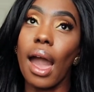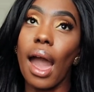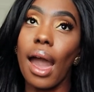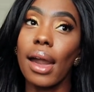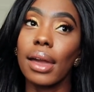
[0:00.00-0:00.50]

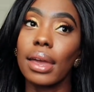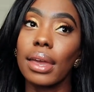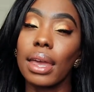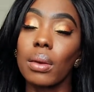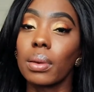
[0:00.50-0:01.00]

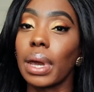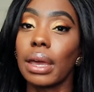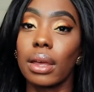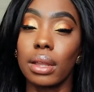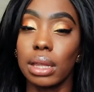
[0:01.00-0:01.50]
I am in
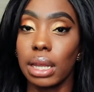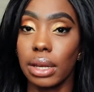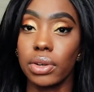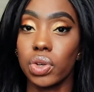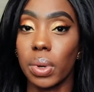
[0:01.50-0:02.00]
my
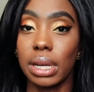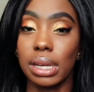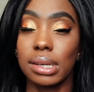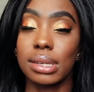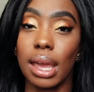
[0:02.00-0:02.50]
later
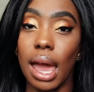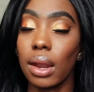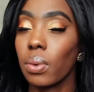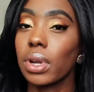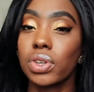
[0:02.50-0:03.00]
20s.
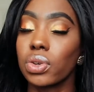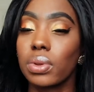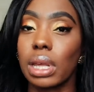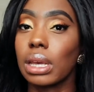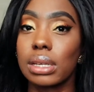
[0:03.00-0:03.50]
I don't want to
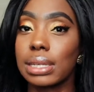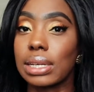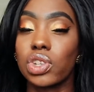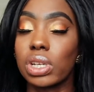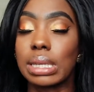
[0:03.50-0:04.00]
do things
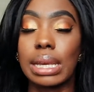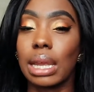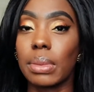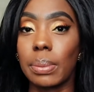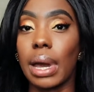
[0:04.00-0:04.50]
that's just
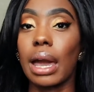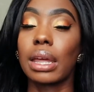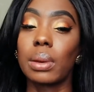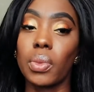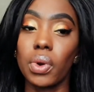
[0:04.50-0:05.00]
getting me
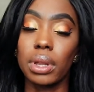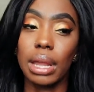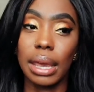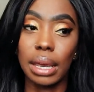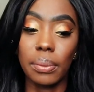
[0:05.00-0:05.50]
by anymore.
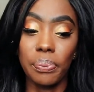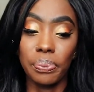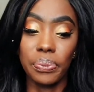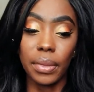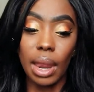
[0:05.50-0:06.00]
Like,
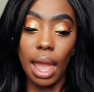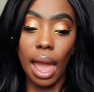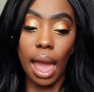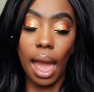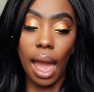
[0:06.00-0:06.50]

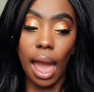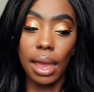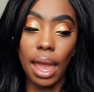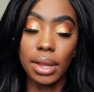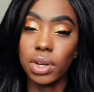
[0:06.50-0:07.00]

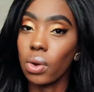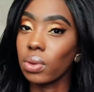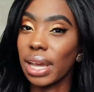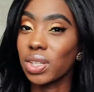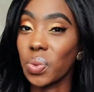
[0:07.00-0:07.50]
I
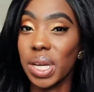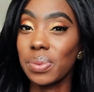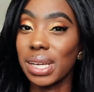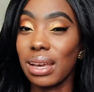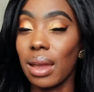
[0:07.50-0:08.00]
don't like to
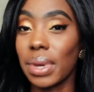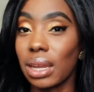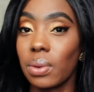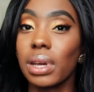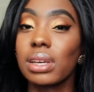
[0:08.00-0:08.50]
waste my time
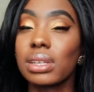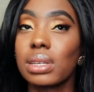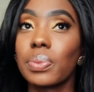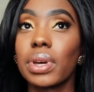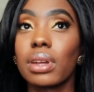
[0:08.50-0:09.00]

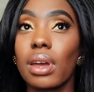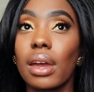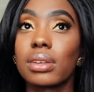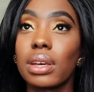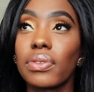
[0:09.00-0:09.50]
anyways, but
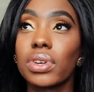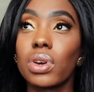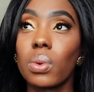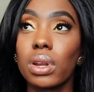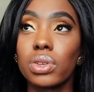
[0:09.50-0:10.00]
I definitely
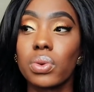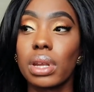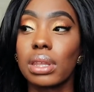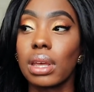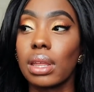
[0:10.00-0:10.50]
don't want to do
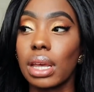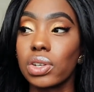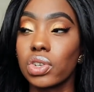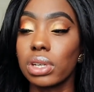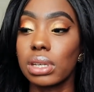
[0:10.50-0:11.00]
anything
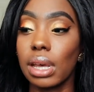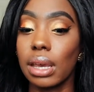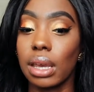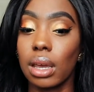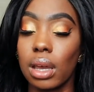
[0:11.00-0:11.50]
that's just
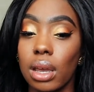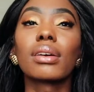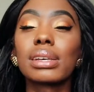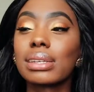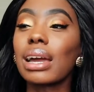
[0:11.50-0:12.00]
like,
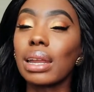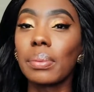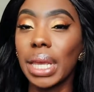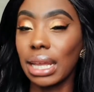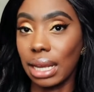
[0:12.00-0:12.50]
it's not going
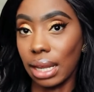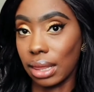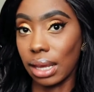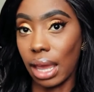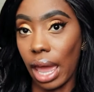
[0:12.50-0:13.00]
to mean
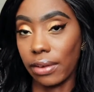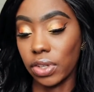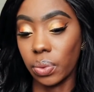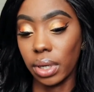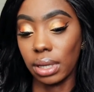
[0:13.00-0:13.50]
anything
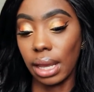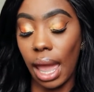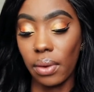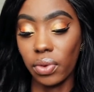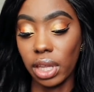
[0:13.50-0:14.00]
afterward. Like,
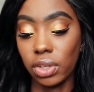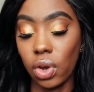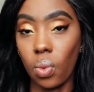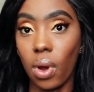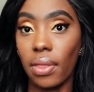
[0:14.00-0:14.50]
I really
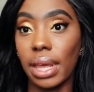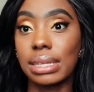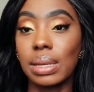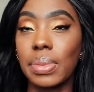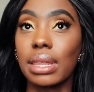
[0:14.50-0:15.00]
don't want
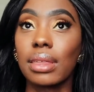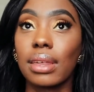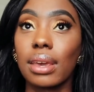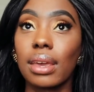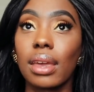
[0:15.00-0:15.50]
that to be the
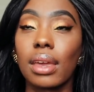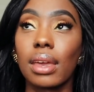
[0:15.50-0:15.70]
thing.